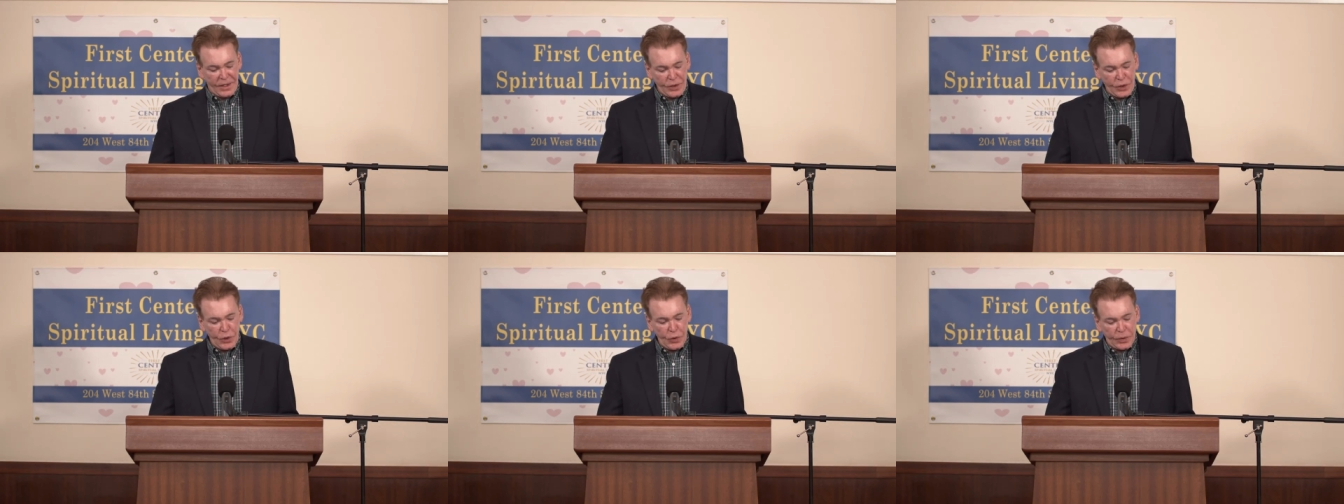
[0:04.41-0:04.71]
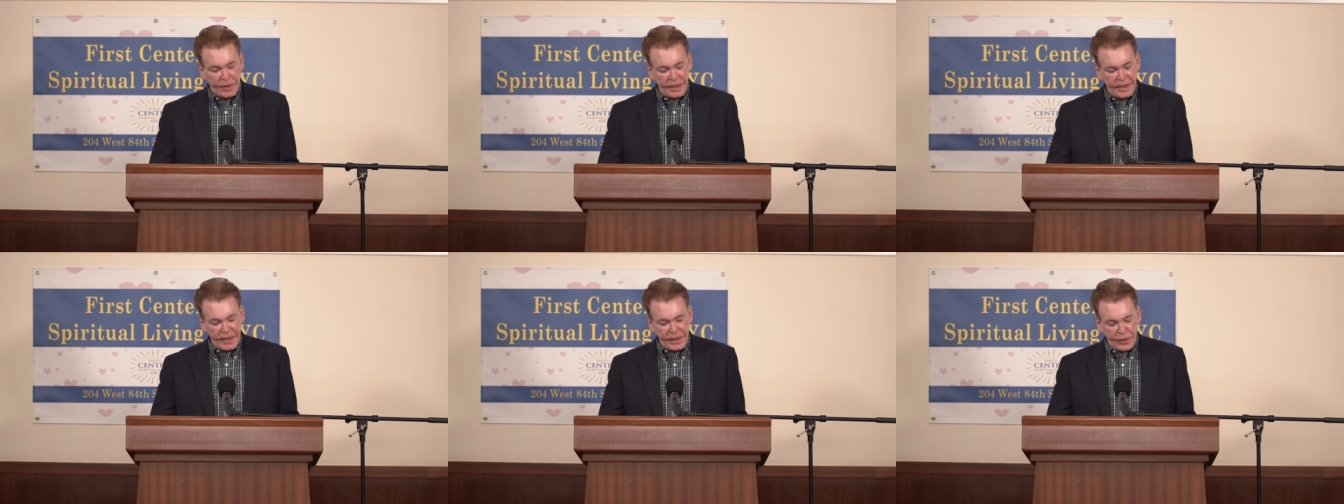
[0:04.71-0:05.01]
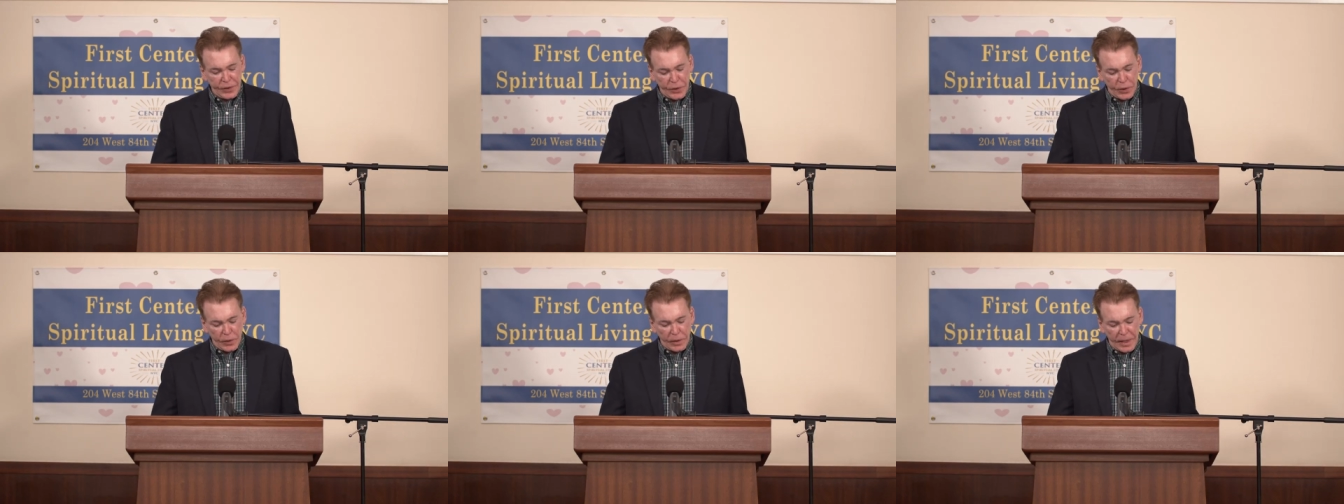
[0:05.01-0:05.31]
You Can
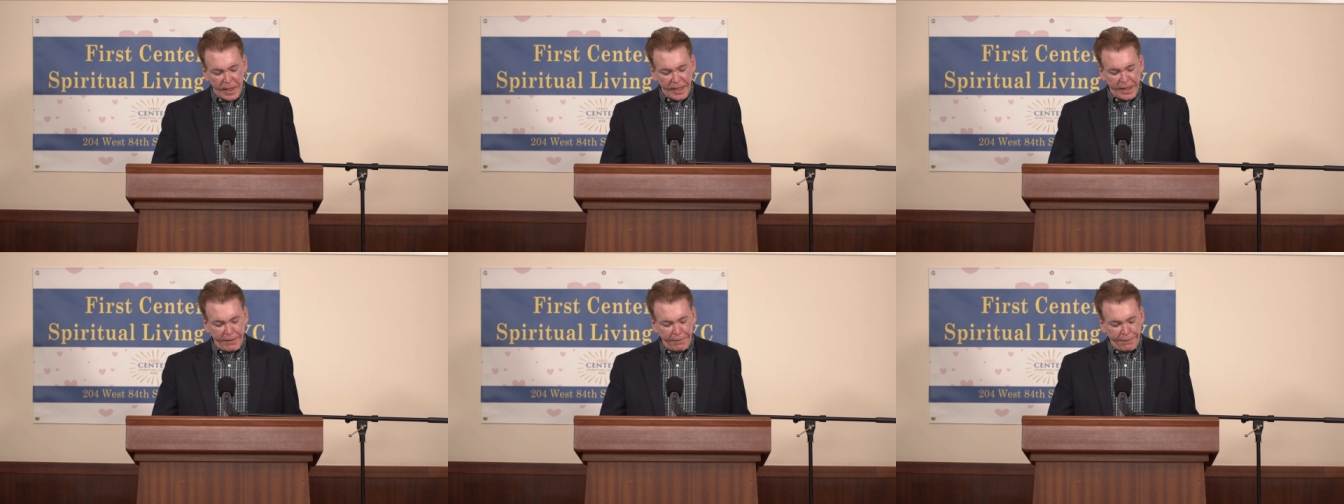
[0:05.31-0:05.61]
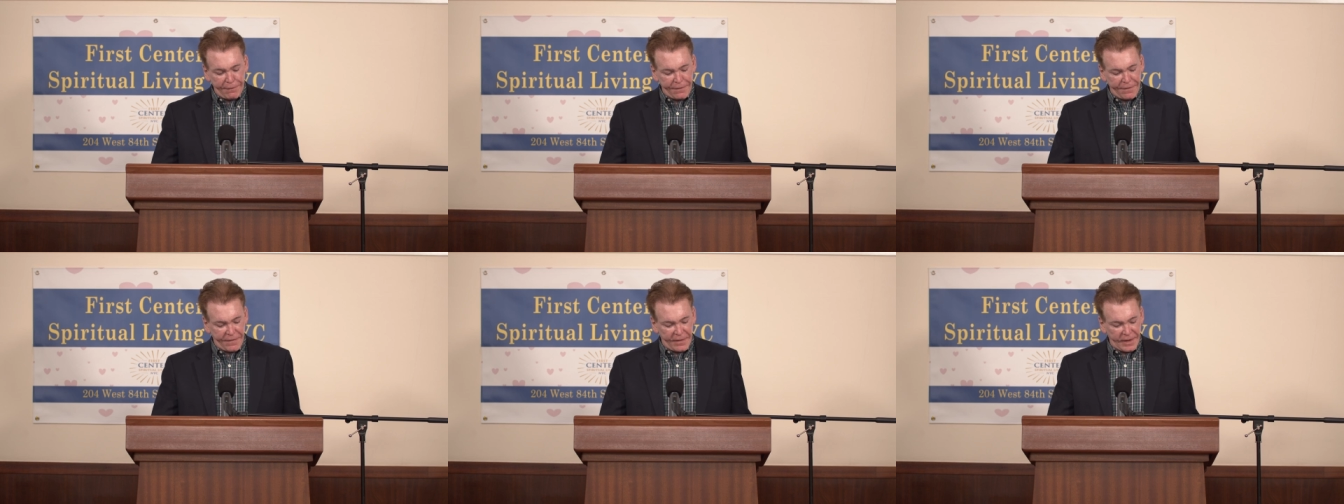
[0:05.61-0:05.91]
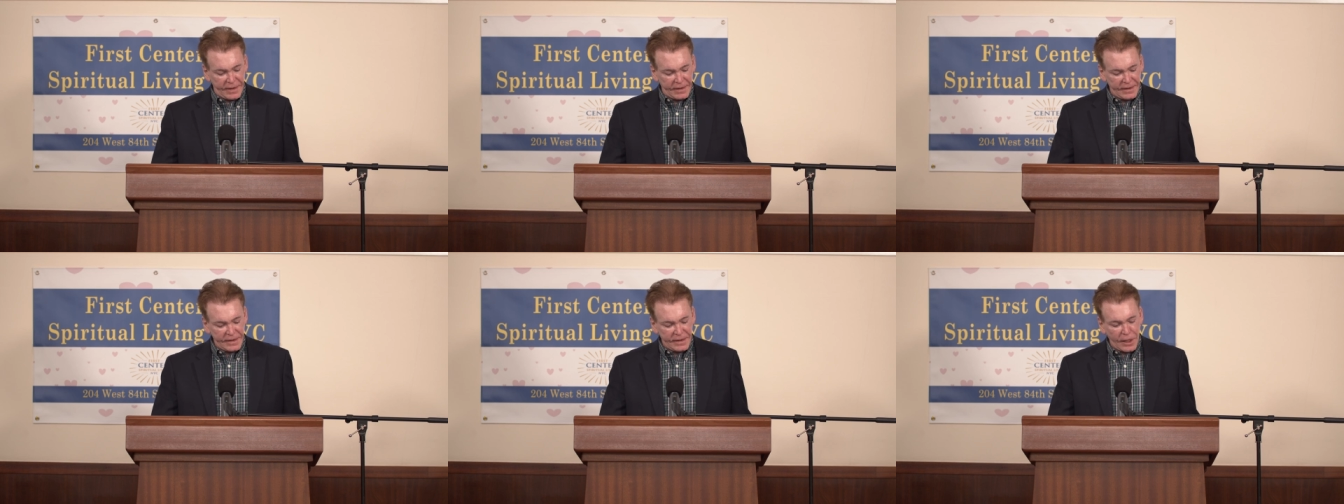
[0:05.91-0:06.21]
Heal Your Life
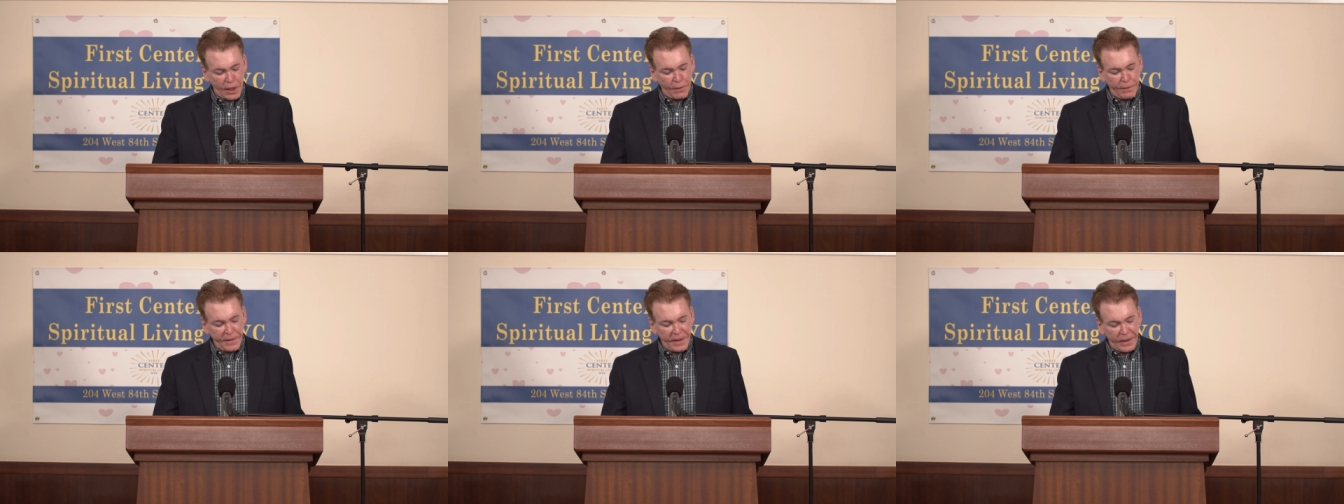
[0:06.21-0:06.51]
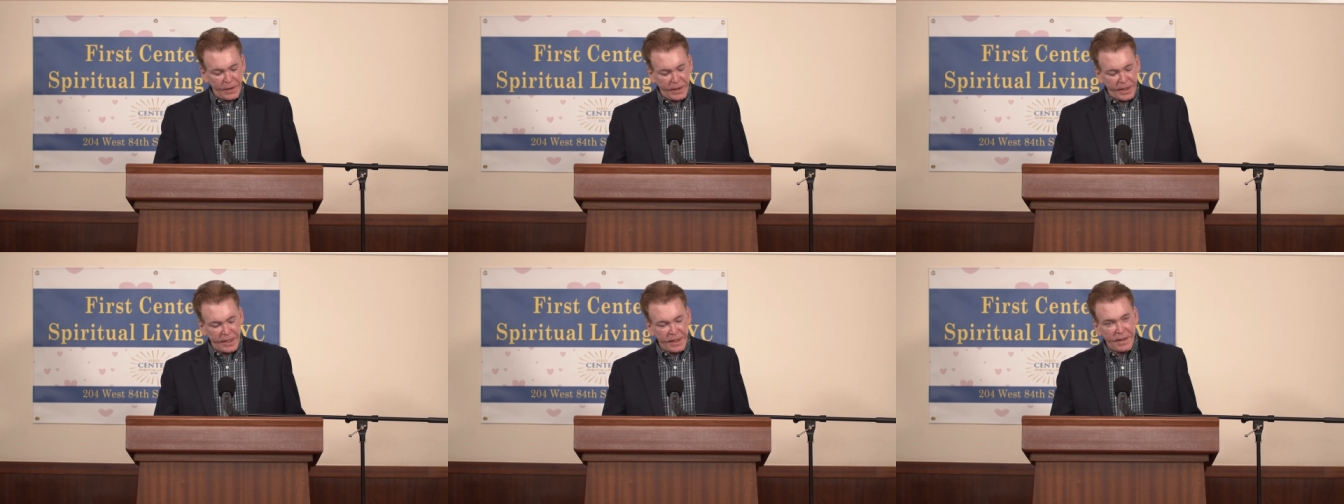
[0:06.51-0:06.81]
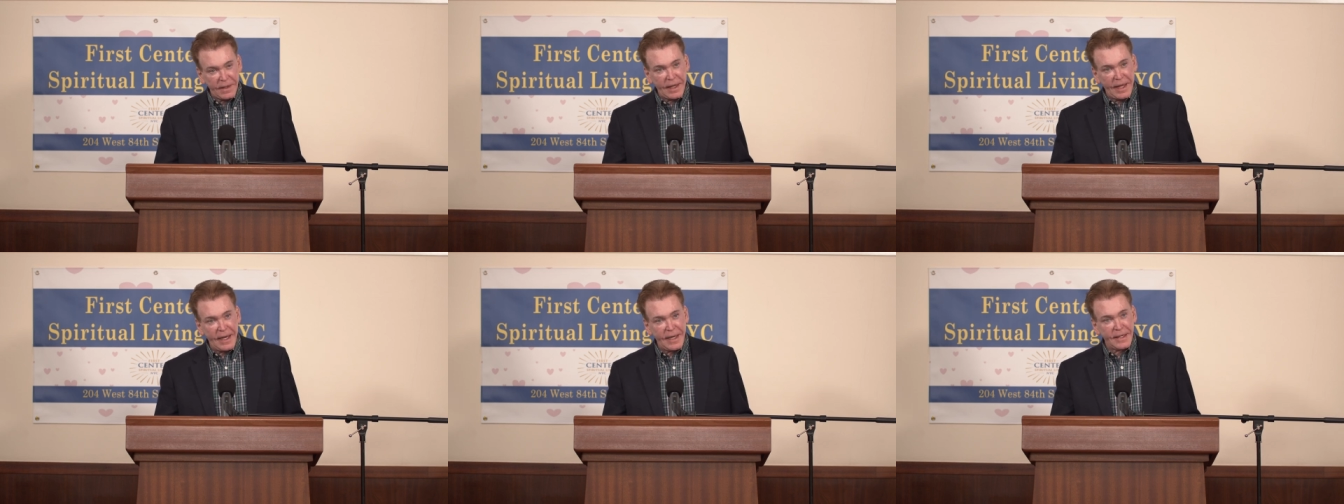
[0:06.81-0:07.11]
self healing
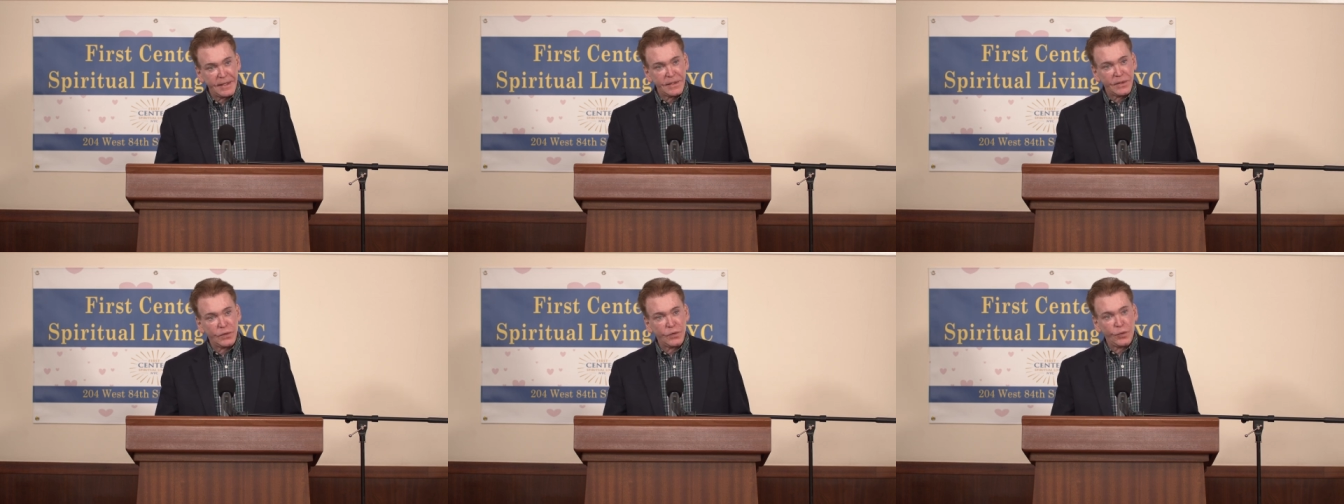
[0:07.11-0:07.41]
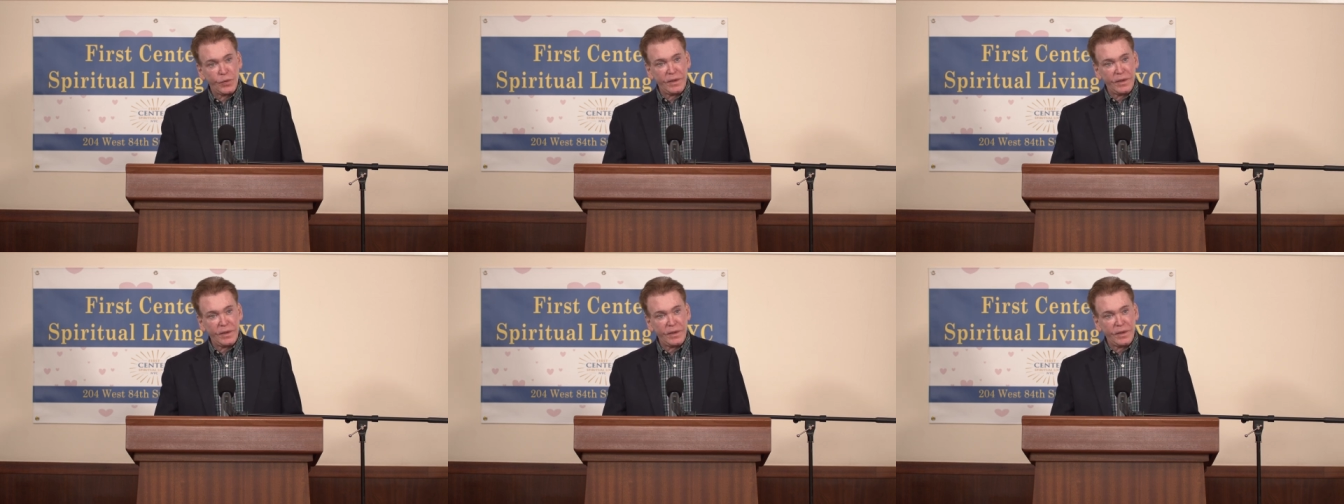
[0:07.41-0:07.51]
class.